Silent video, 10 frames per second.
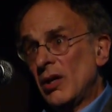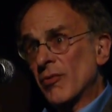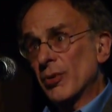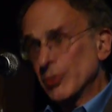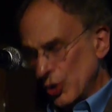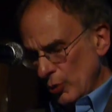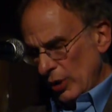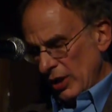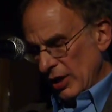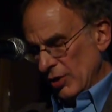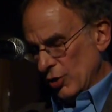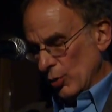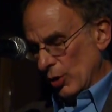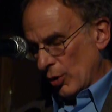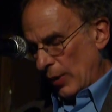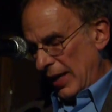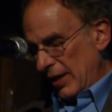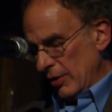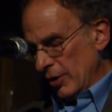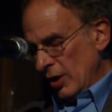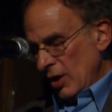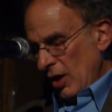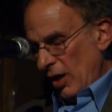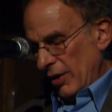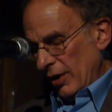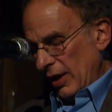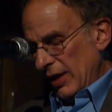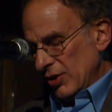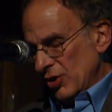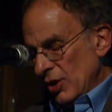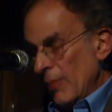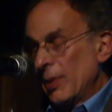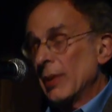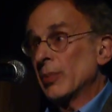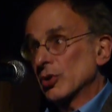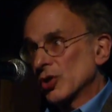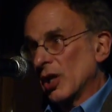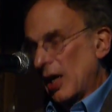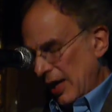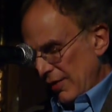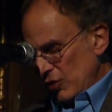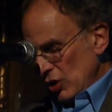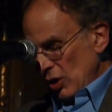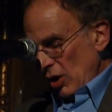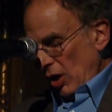from shooting into a crowd unless people's lives